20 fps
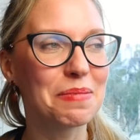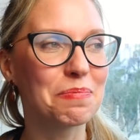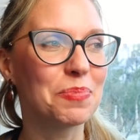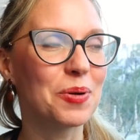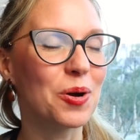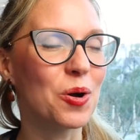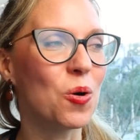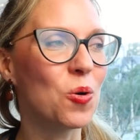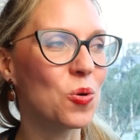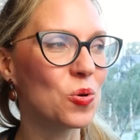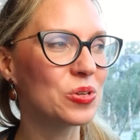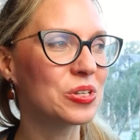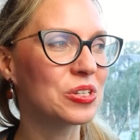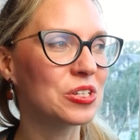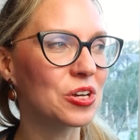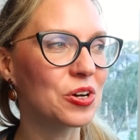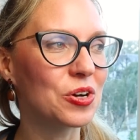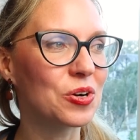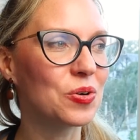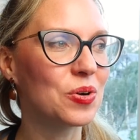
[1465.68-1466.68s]
but
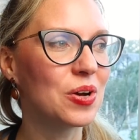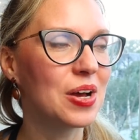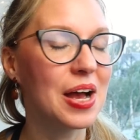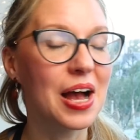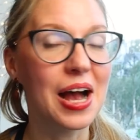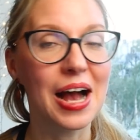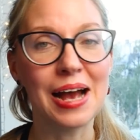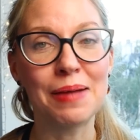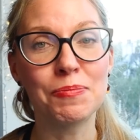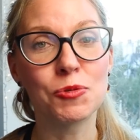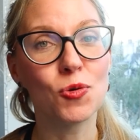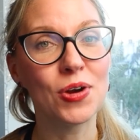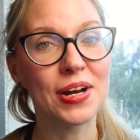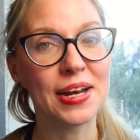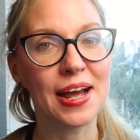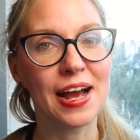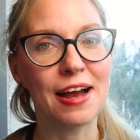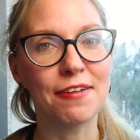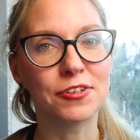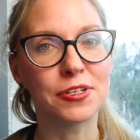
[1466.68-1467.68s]
also I'm going
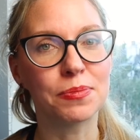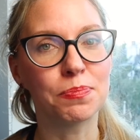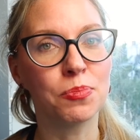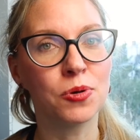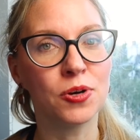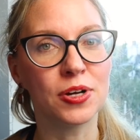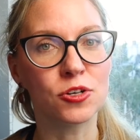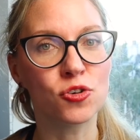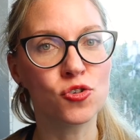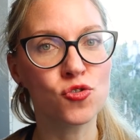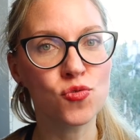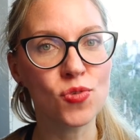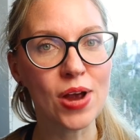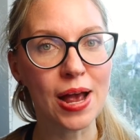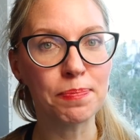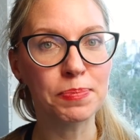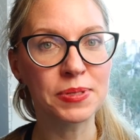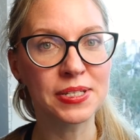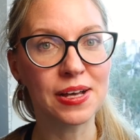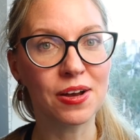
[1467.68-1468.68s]
to have to put
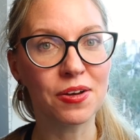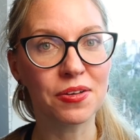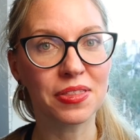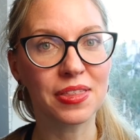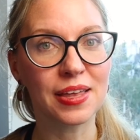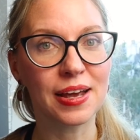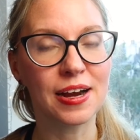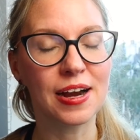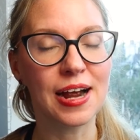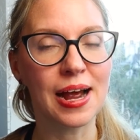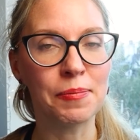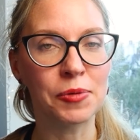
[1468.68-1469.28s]
traps out there.